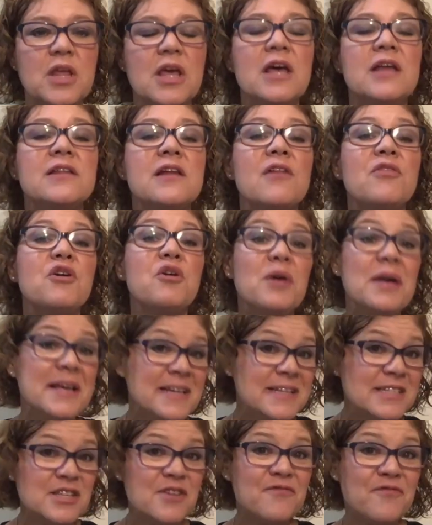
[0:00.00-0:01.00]
Now, there
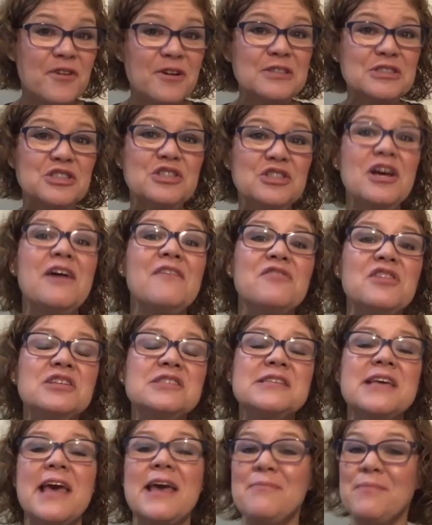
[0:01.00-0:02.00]
is a version of this
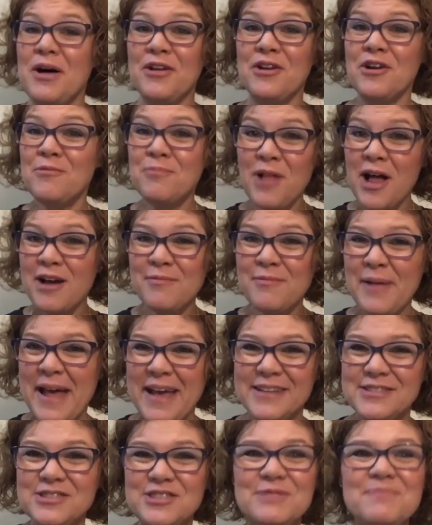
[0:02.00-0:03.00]
game on our blog
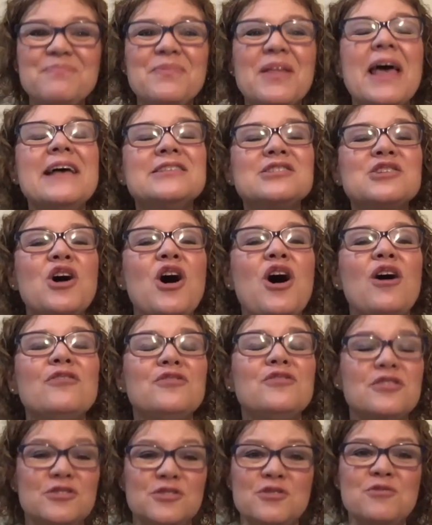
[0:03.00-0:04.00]
page. It's called
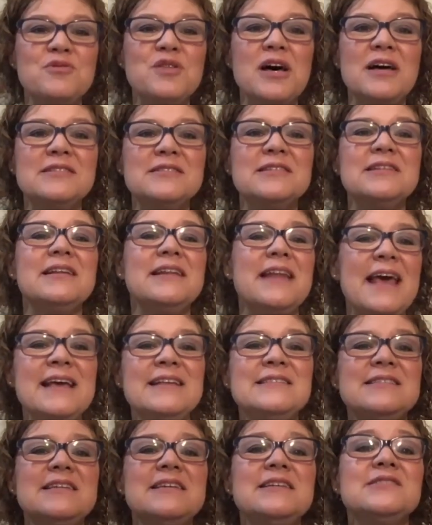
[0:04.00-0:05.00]
the
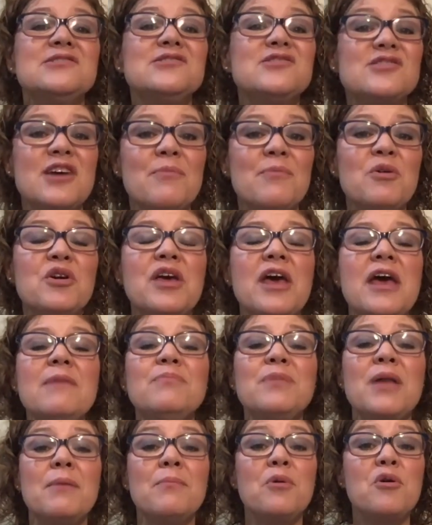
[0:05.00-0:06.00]
2018 Summer Game
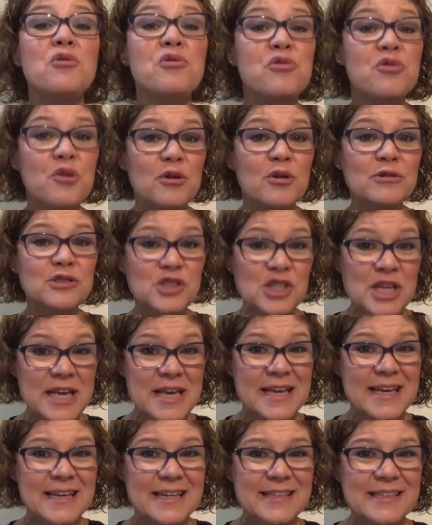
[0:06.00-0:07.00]
number
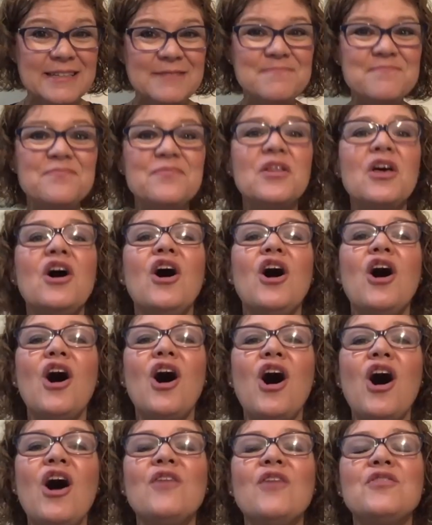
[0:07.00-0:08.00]
13
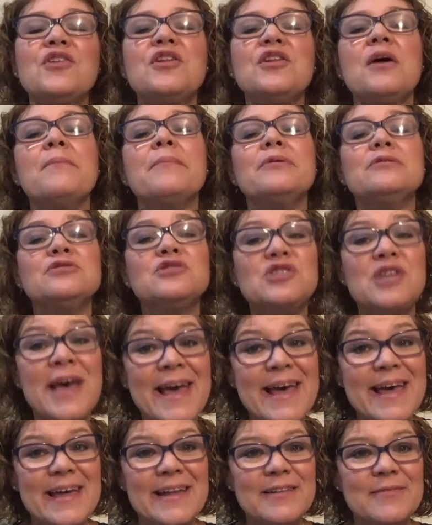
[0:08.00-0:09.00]
on the number
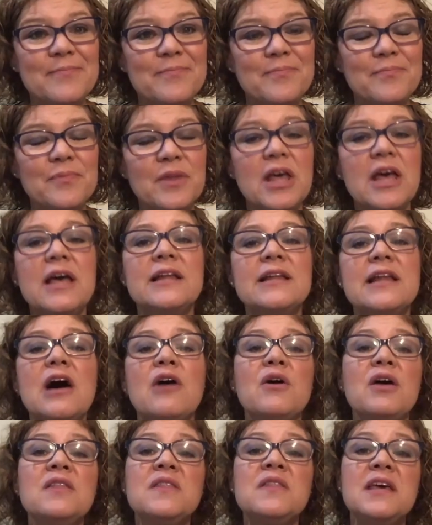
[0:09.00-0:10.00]
10. Now,
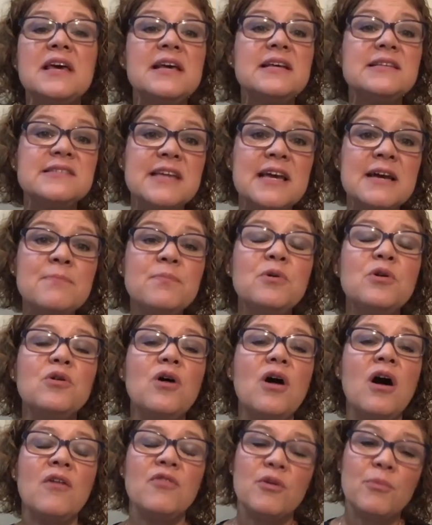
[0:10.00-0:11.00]
in the example
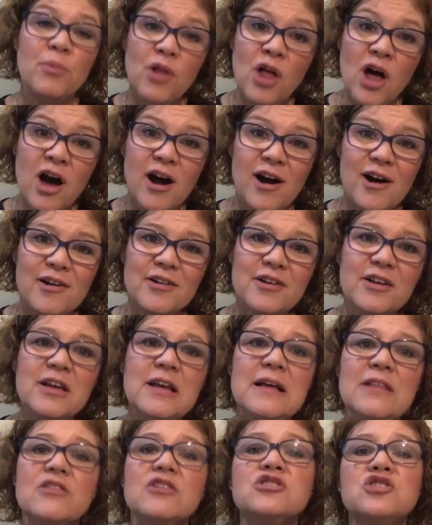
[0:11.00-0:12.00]
on the blog,
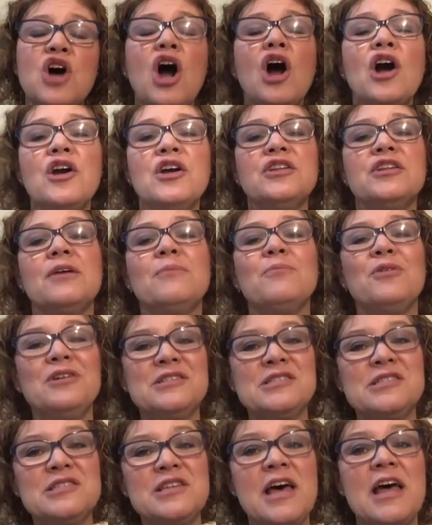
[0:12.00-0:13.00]
the target number
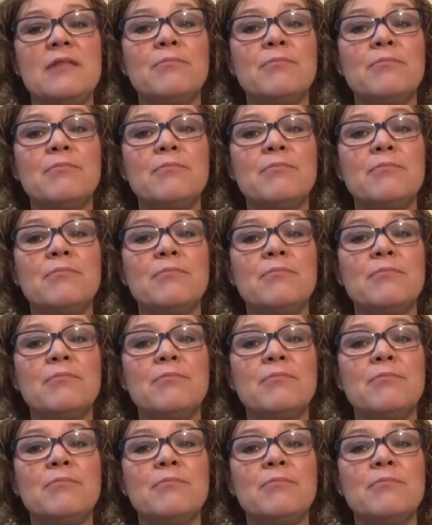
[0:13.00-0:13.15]
is 10,